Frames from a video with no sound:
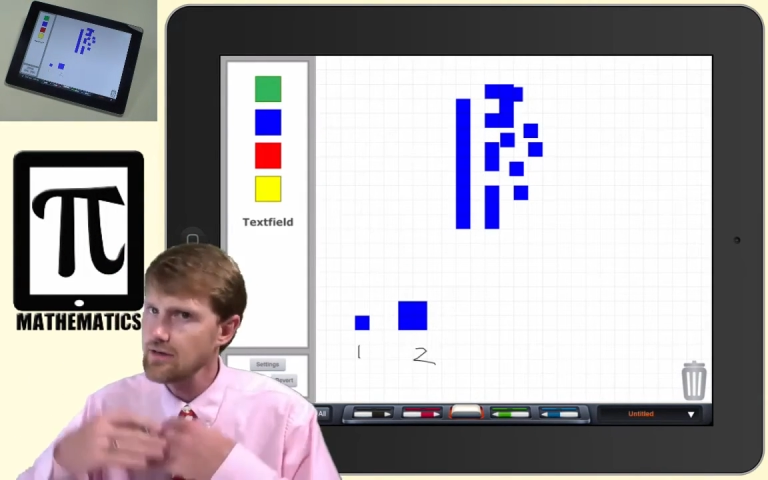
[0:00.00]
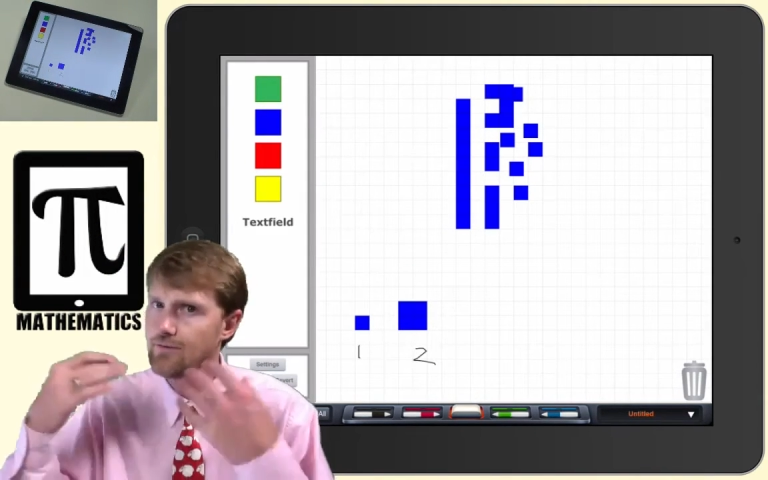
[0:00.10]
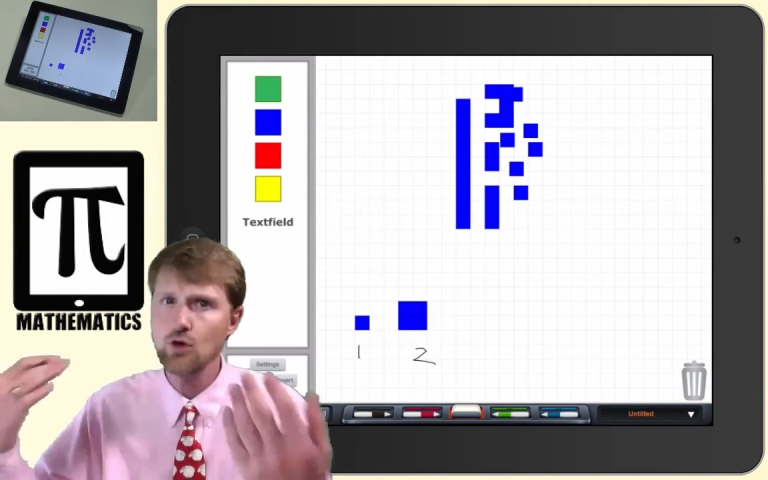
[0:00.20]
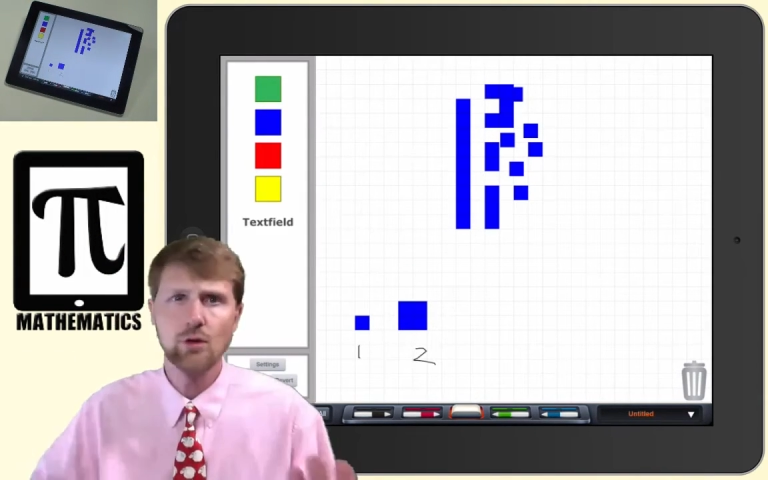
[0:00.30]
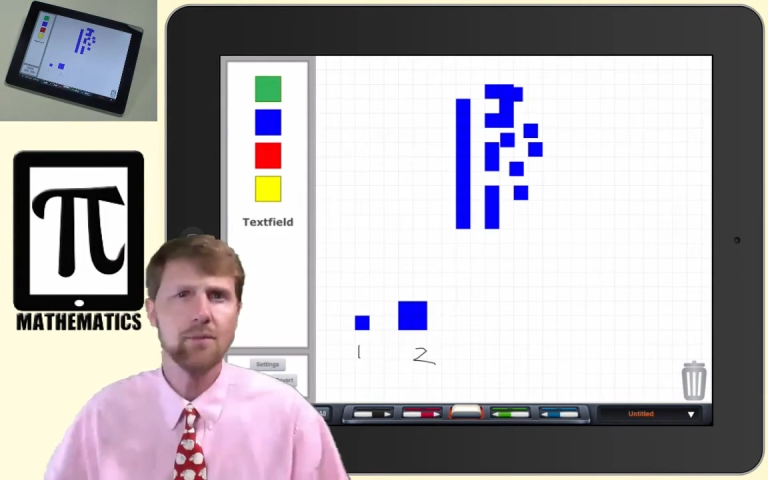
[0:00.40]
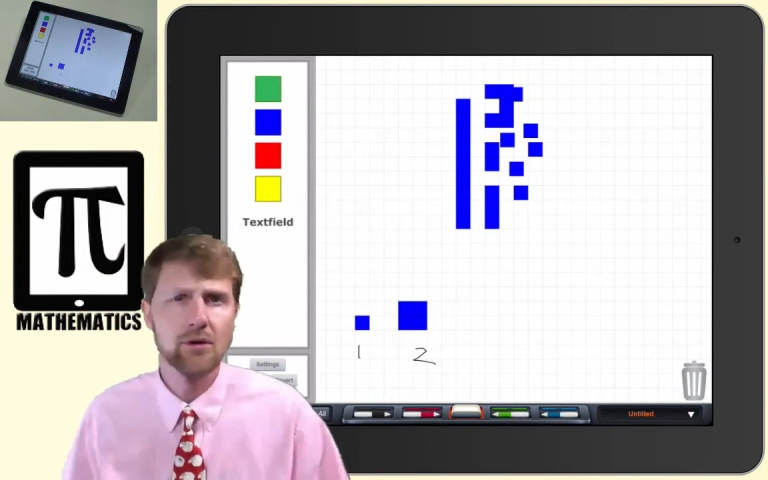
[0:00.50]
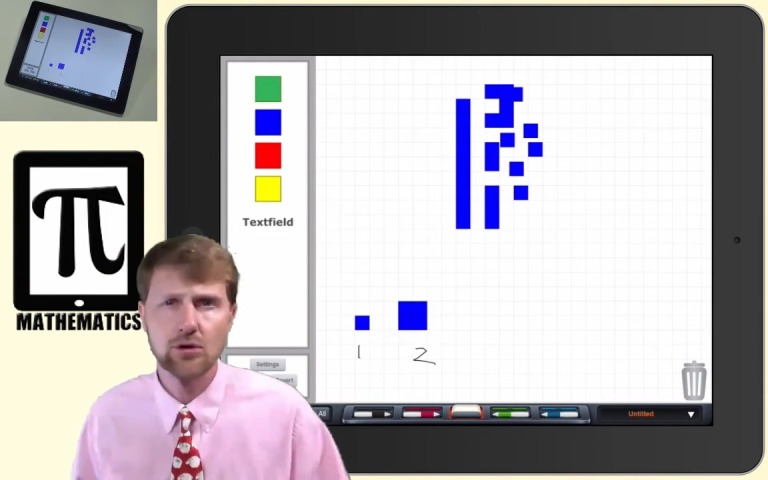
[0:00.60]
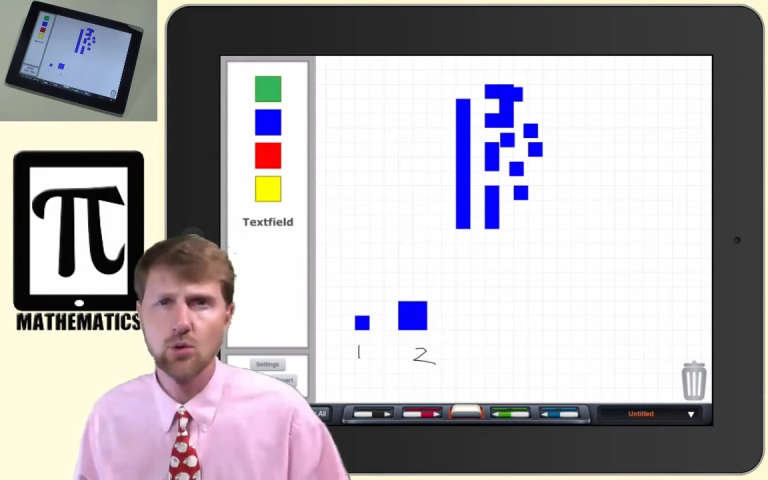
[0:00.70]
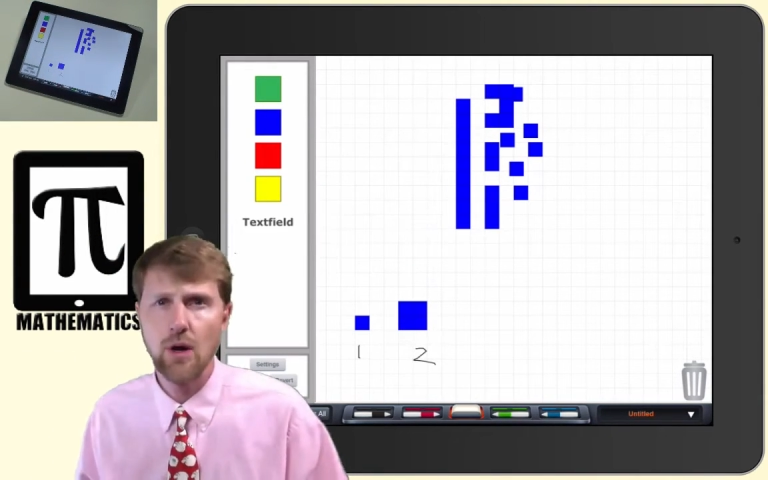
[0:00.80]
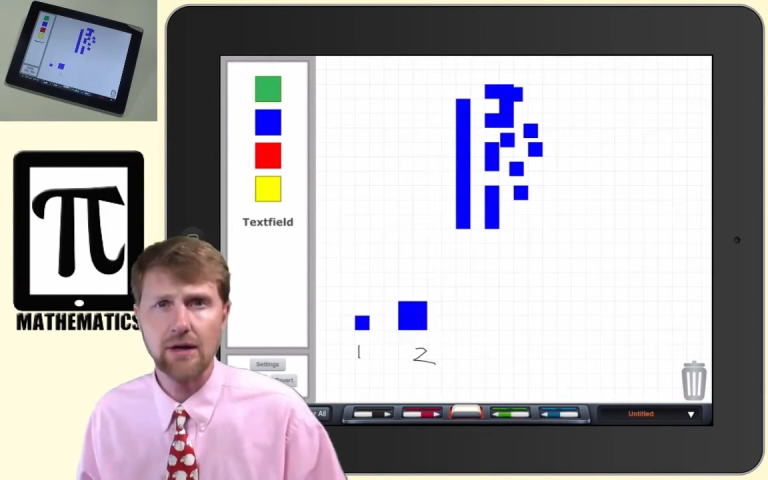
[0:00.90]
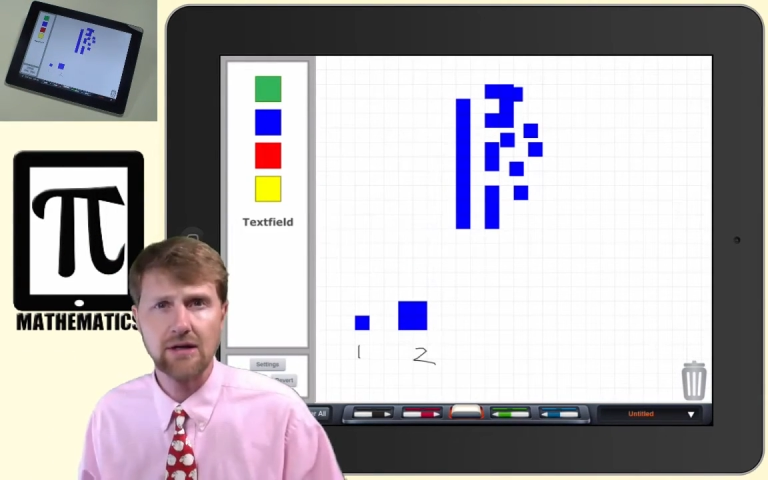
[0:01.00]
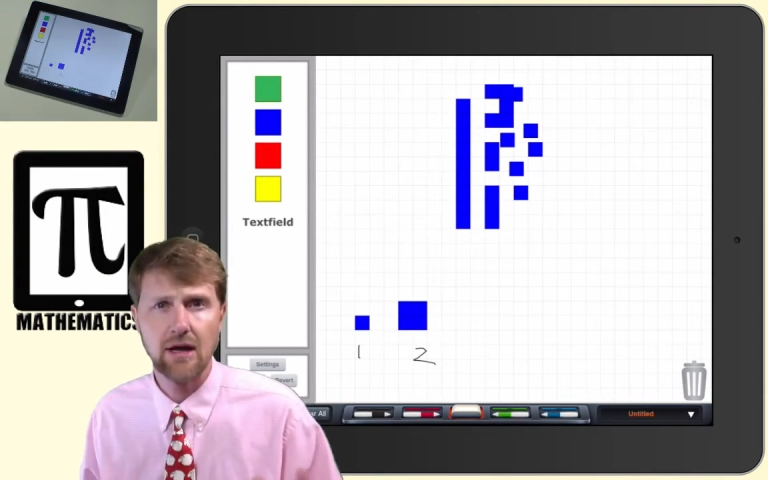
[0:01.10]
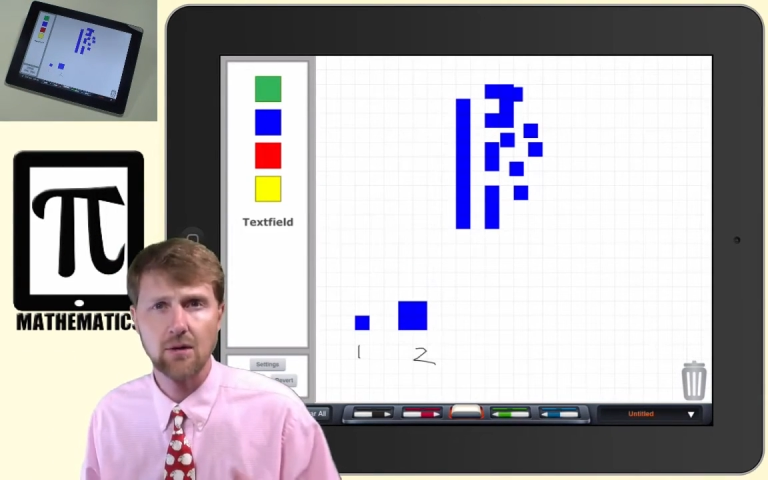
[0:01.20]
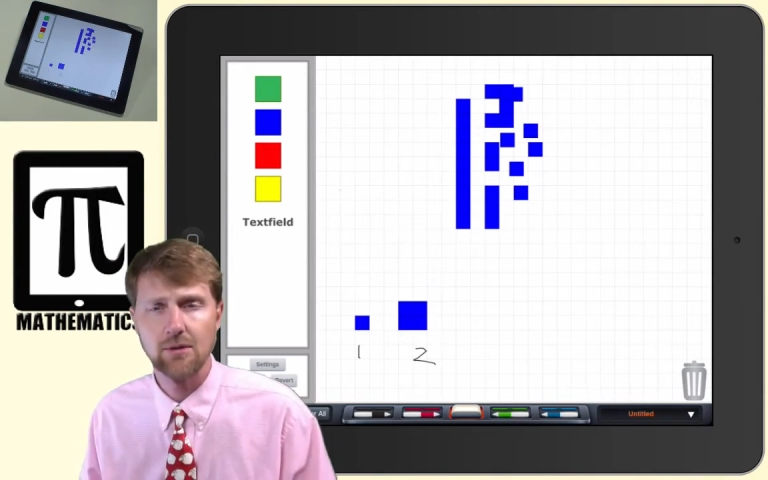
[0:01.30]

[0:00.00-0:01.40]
if you can build a rectangle,